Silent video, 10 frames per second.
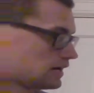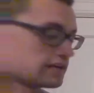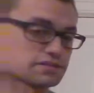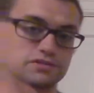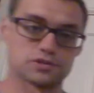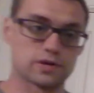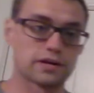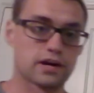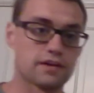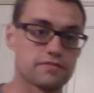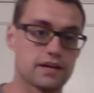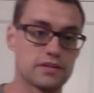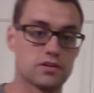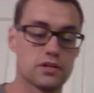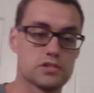is to trade off that
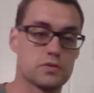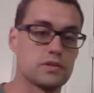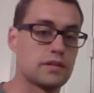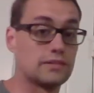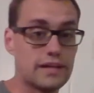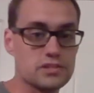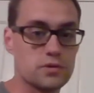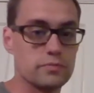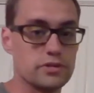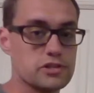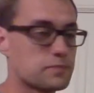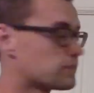light squared bishop,